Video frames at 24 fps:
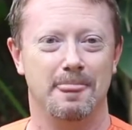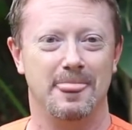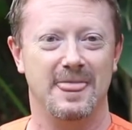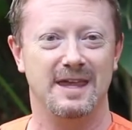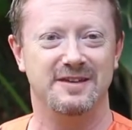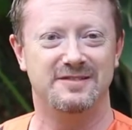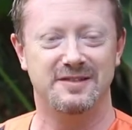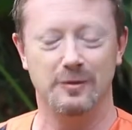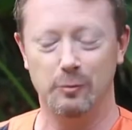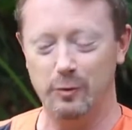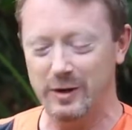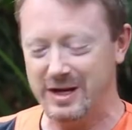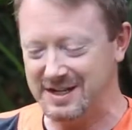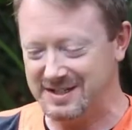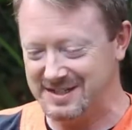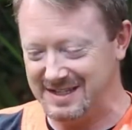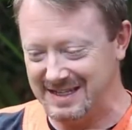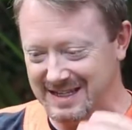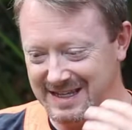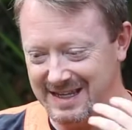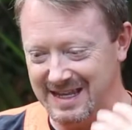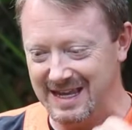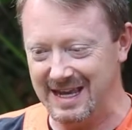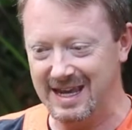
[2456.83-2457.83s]
is that we get to
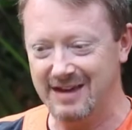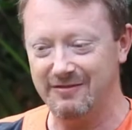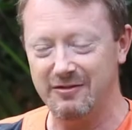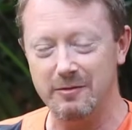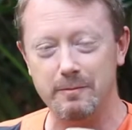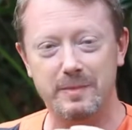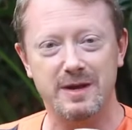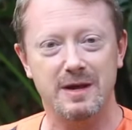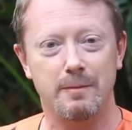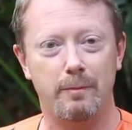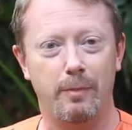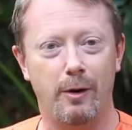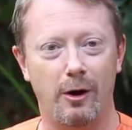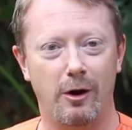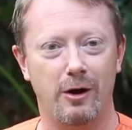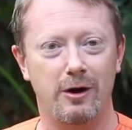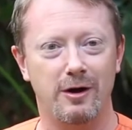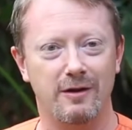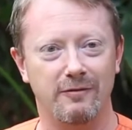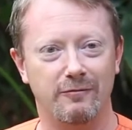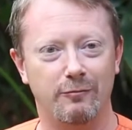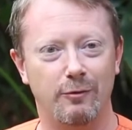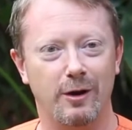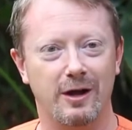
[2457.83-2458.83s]
give and be a
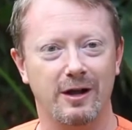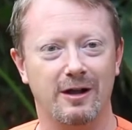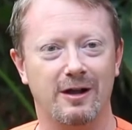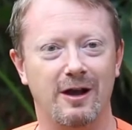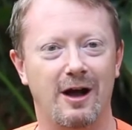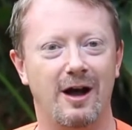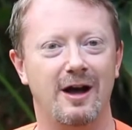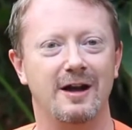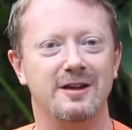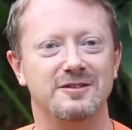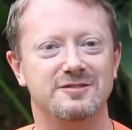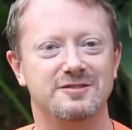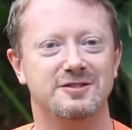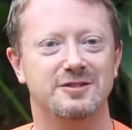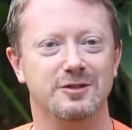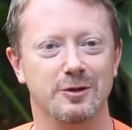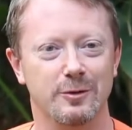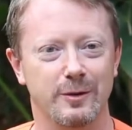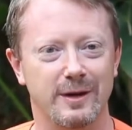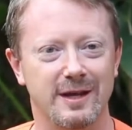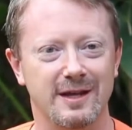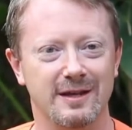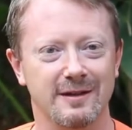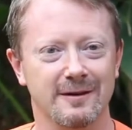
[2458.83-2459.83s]
part of what God is
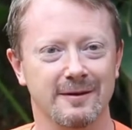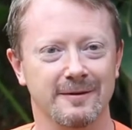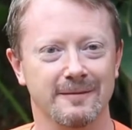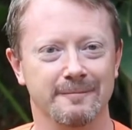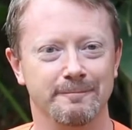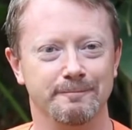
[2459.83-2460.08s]
doing